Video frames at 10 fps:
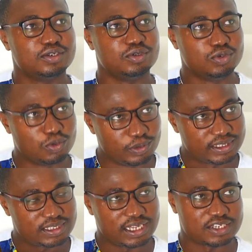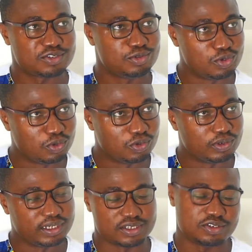do it as though
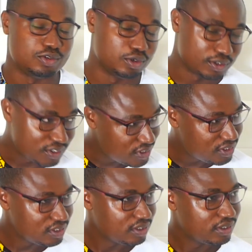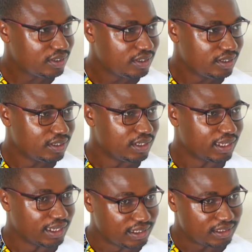it is yours.
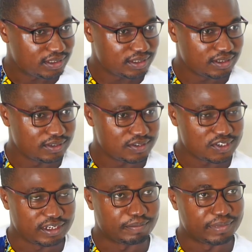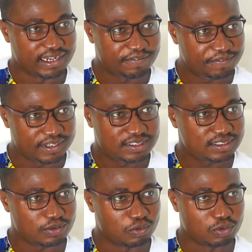And you see, the benefit
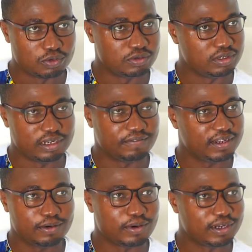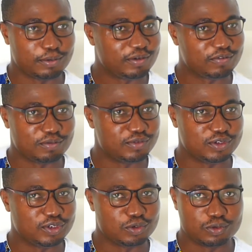will never run away from
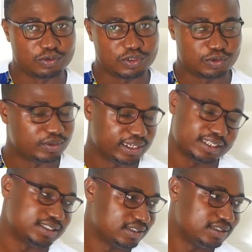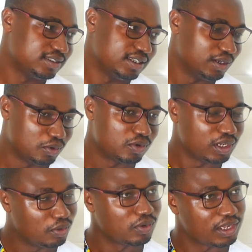you. You will get it. It
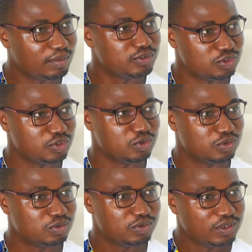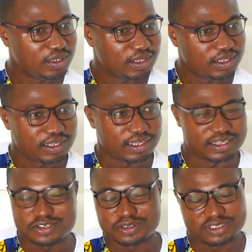will come to you.
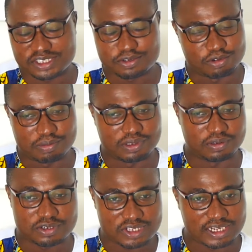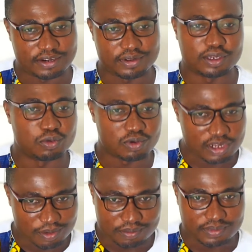It's not just going to be in your salary. It will
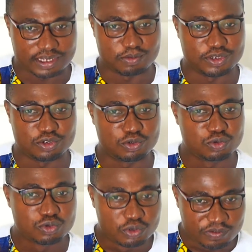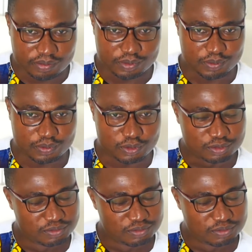come. And when you do good for people,